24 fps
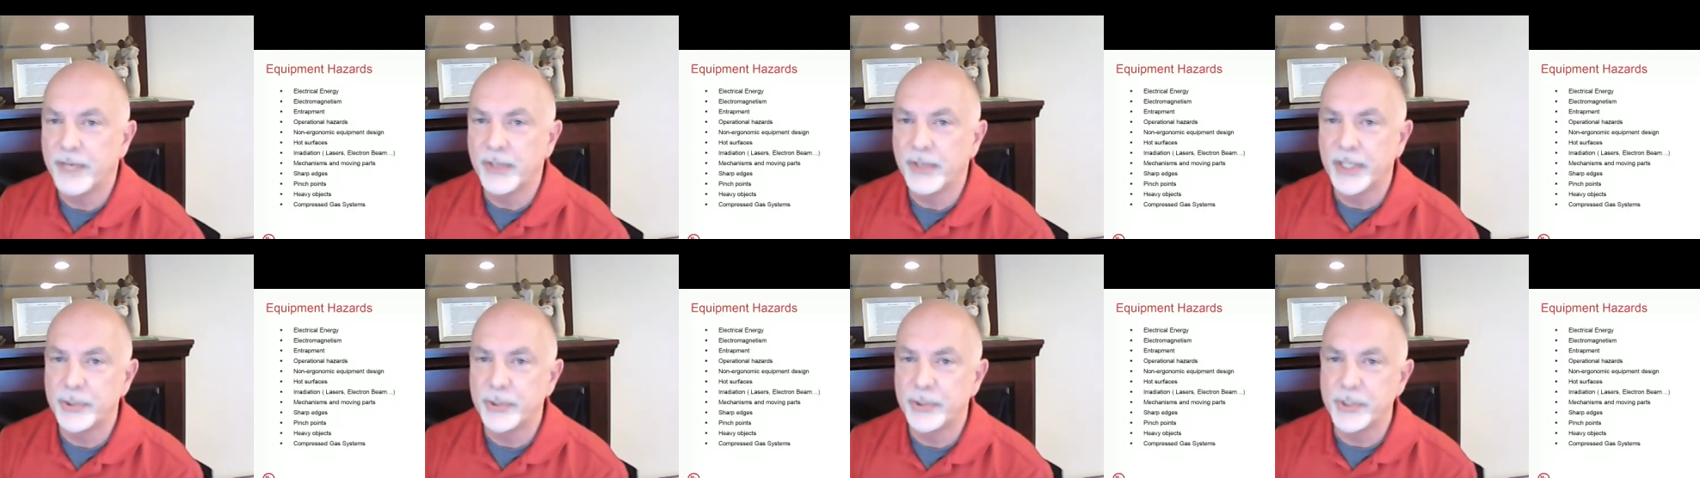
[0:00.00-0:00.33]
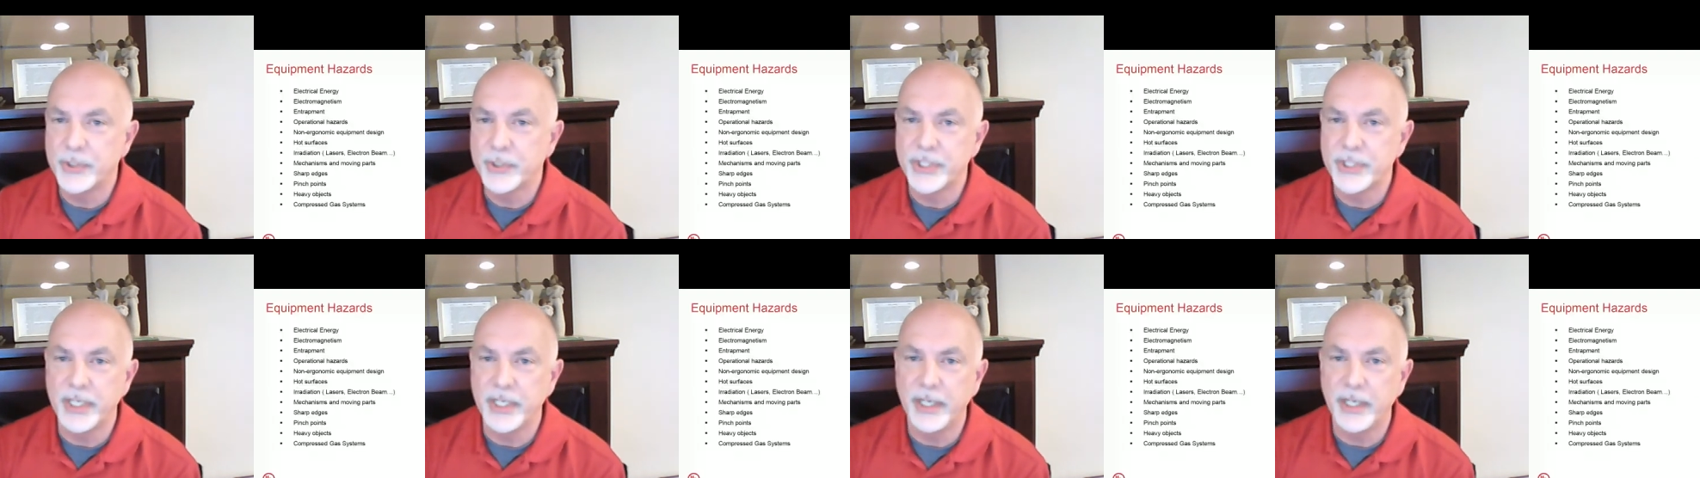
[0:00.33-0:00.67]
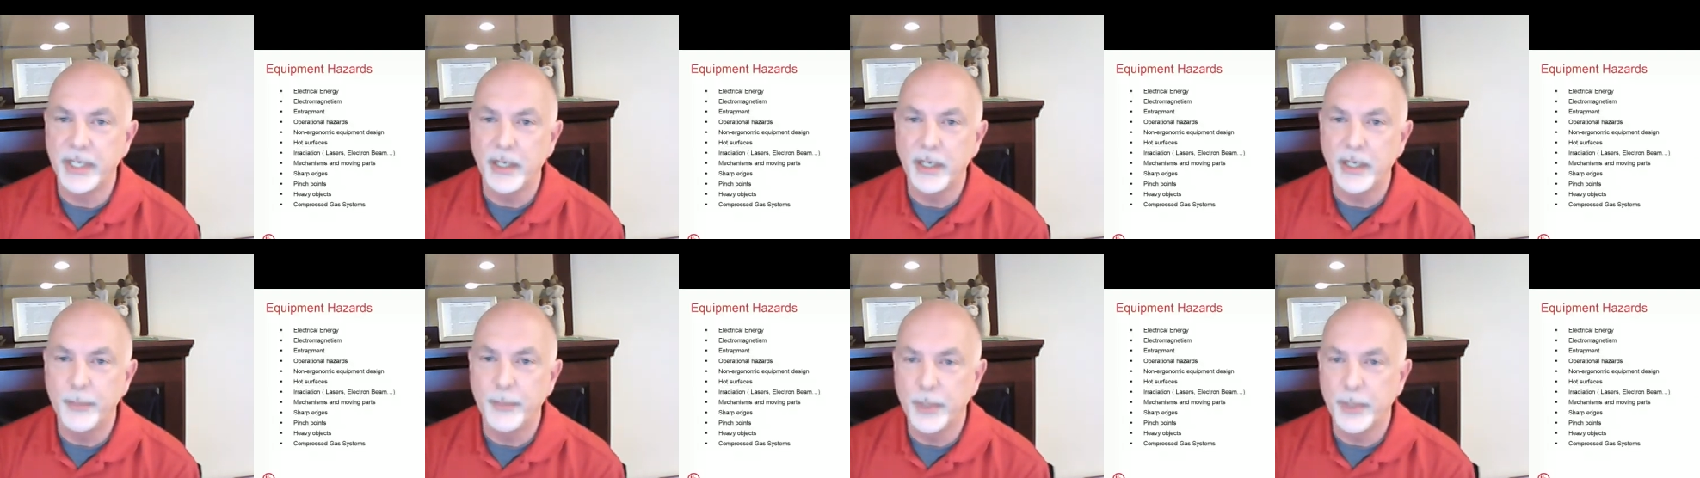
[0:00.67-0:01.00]
electricity
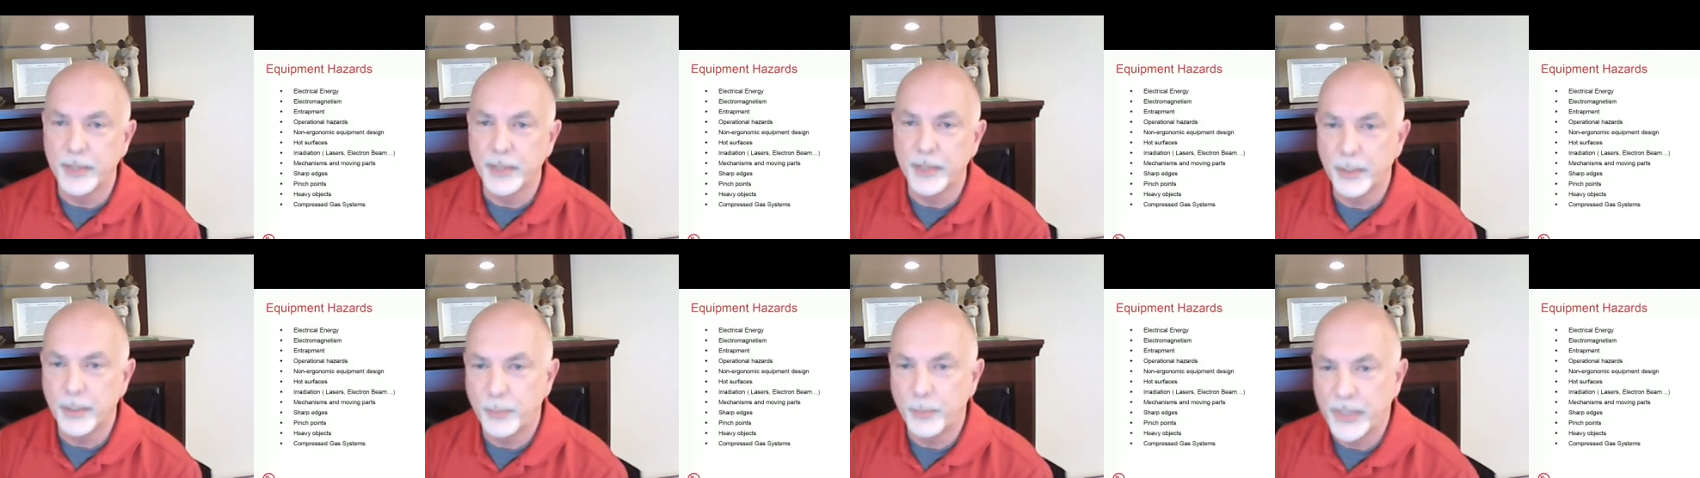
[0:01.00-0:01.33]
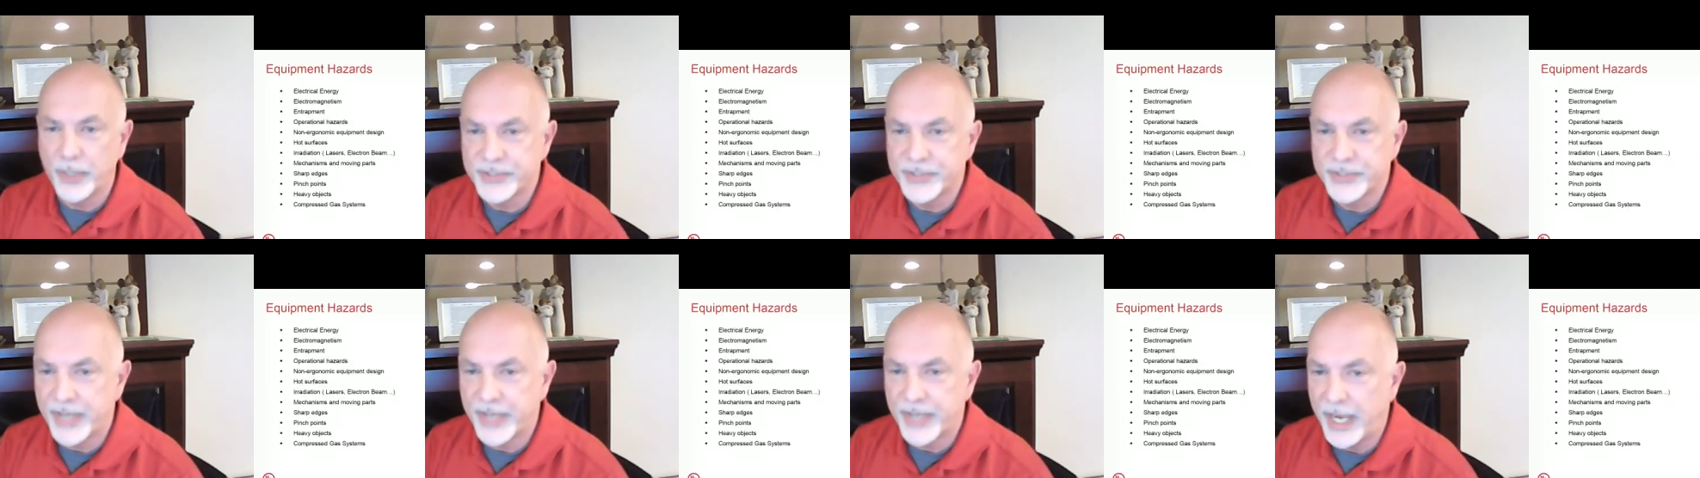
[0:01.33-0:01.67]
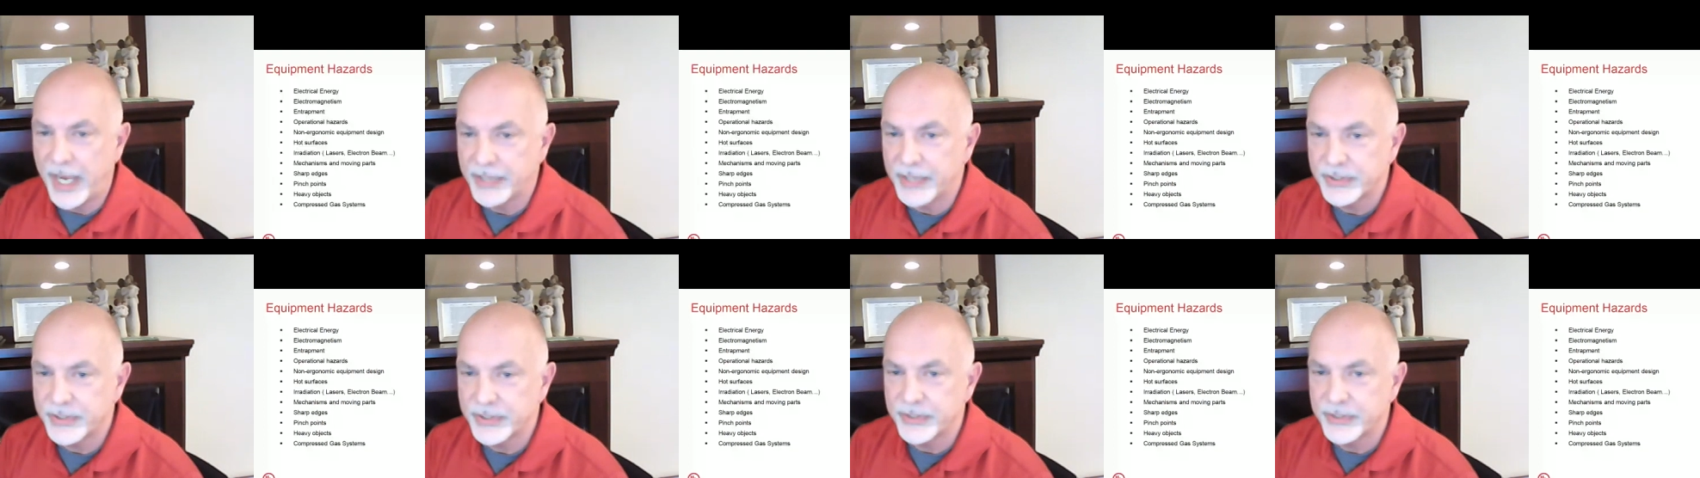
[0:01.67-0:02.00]
in them and compressed
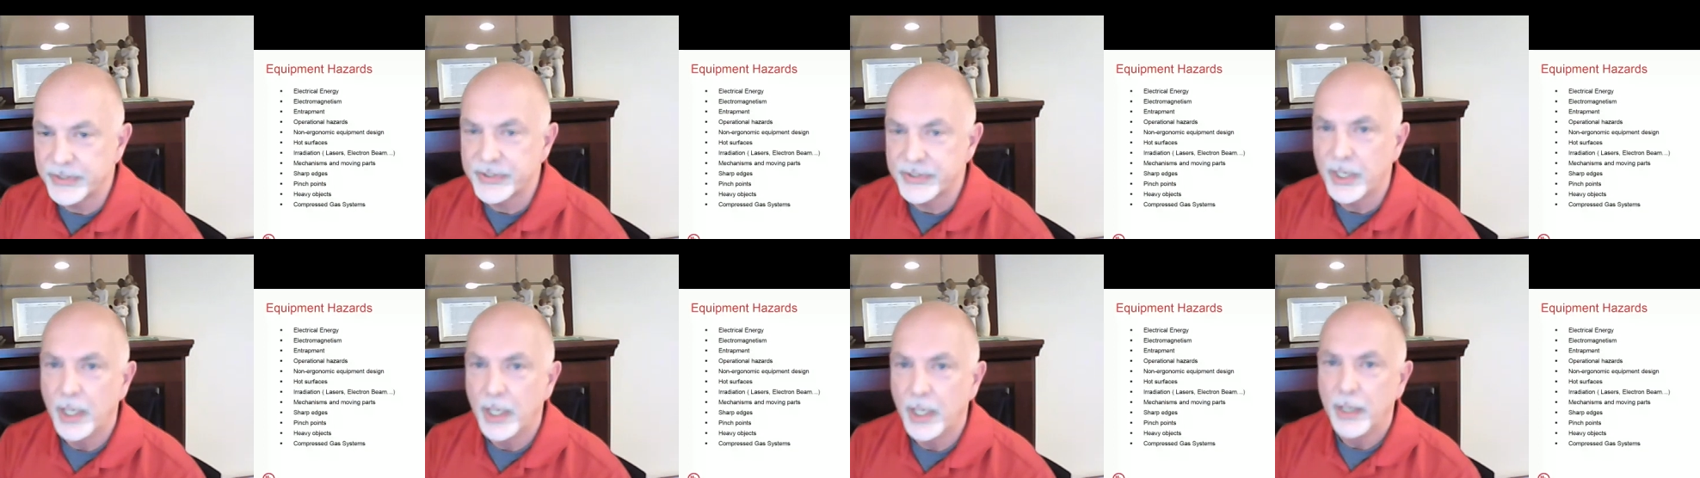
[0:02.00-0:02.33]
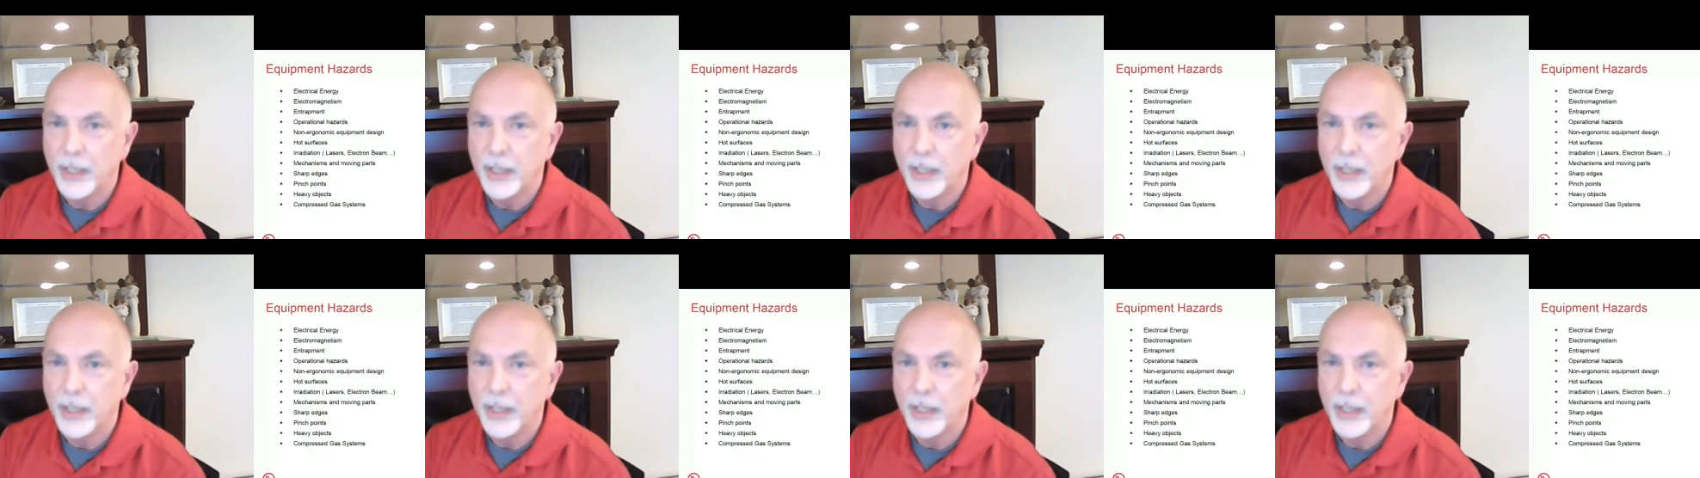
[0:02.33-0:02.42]
gases.